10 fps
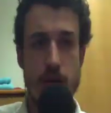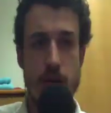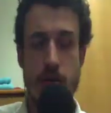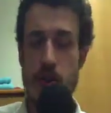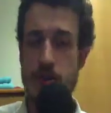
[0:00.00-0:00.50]

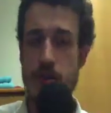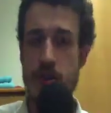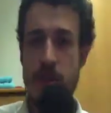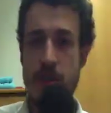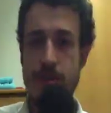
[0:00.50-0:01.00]
those are the
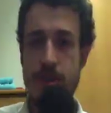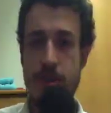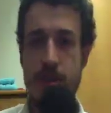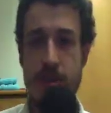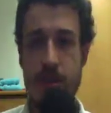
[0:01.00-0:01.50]
things that,
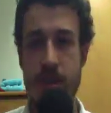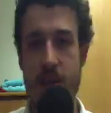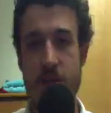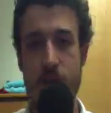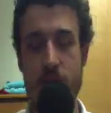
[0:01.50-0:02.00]
that I've
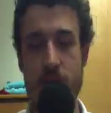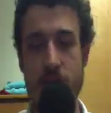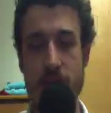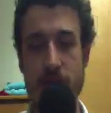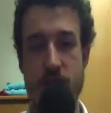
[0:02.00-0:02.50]
been working
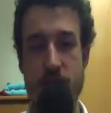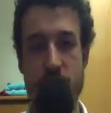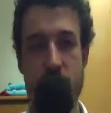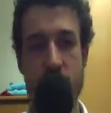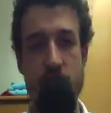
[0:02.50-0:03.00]
on so
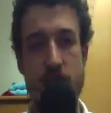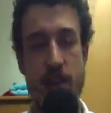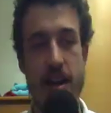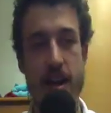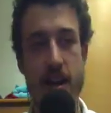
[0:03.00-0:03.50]
far.
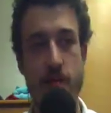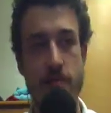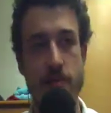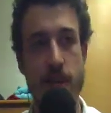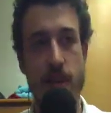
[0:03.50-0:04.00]

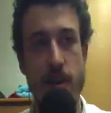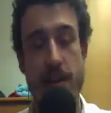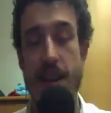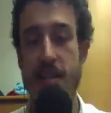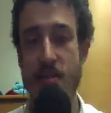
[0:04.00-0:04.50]
Um,
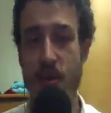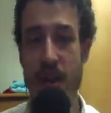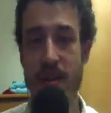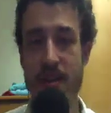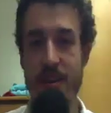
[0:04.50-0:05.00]
next week,
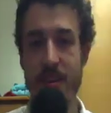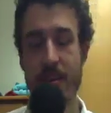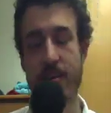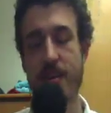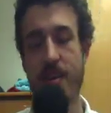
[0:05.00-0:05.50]

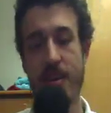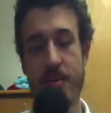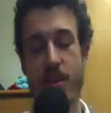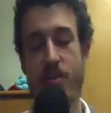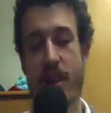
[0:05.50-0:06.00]
uh, the
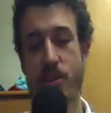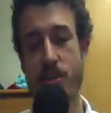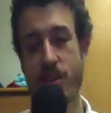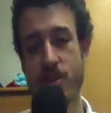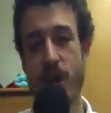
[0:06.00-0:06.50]

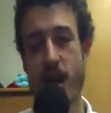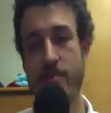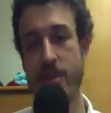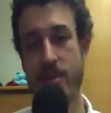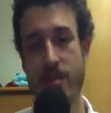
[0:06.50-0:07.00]
gradually typed,
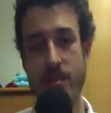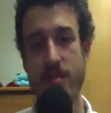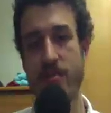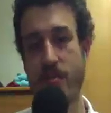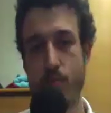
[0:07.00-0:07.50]

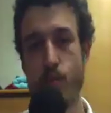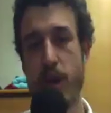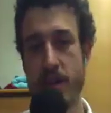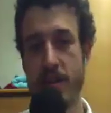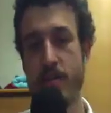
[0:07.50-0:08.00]

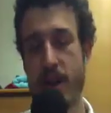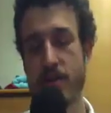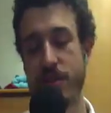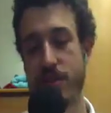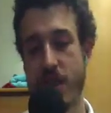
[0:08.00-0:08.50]
weekly
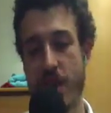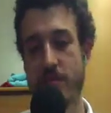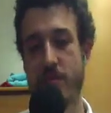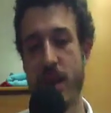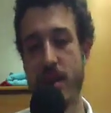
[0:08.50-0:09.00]
gradually typed
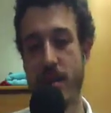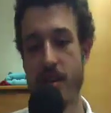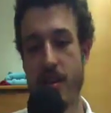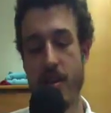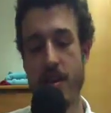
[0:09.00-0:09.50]

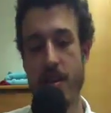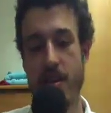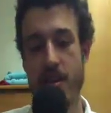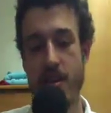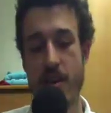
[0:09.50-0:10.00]

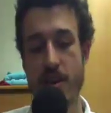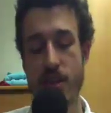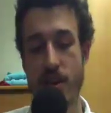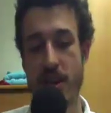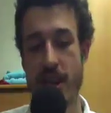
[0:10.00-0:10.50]
meeting is
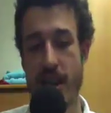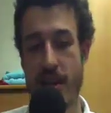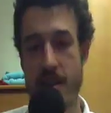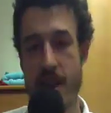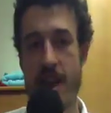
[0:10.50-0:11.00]
on again,
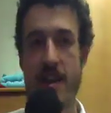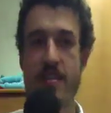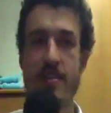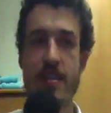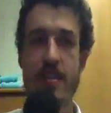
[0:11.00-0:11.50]

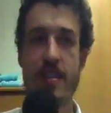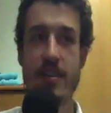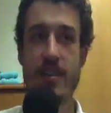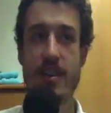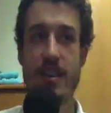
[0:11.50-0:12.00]
and
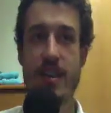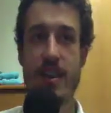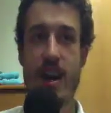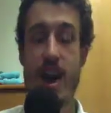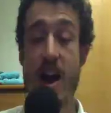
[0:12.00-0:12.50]

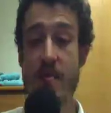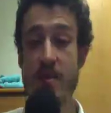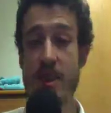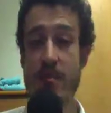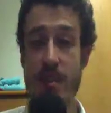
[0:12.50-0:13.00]
I'm
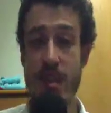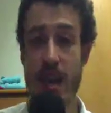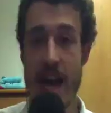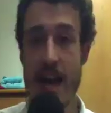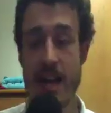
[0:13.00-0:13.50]
giving
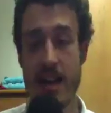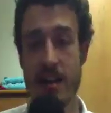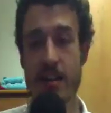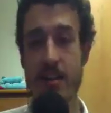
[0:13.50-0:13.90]
a. Uh,